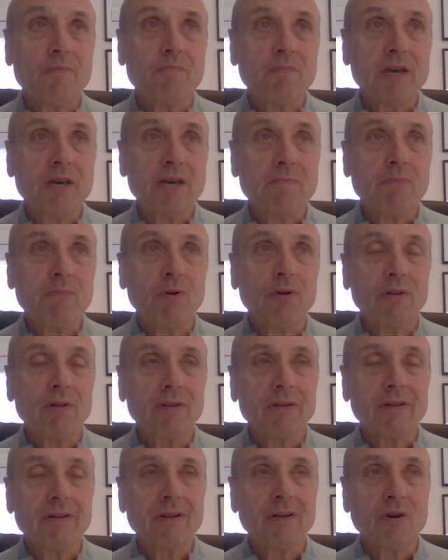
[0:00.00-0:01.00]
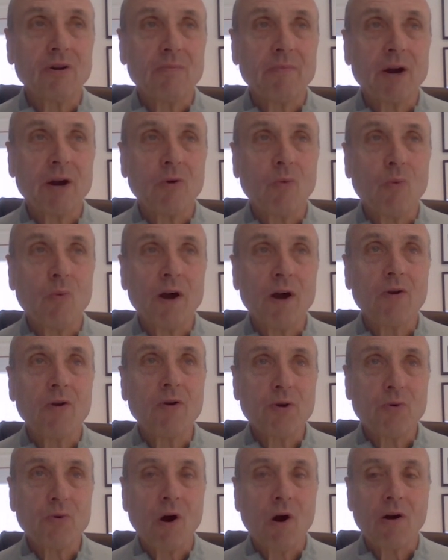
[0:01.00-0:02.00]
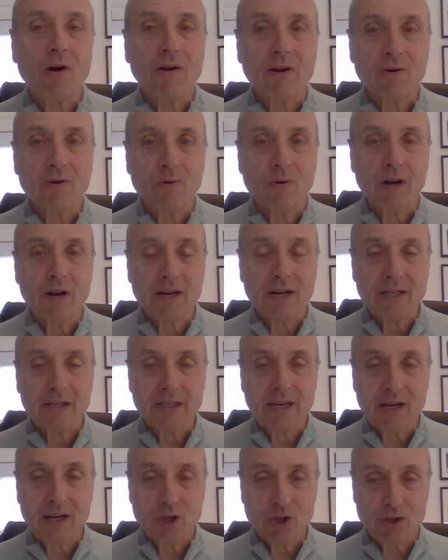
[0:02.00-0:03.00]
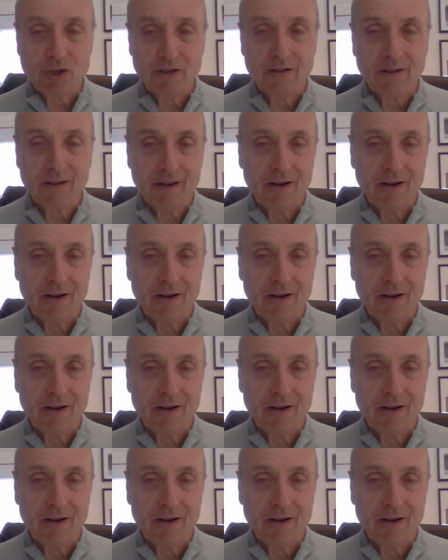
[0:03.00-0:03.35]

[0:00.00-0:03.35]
people, no matter where you are in an organization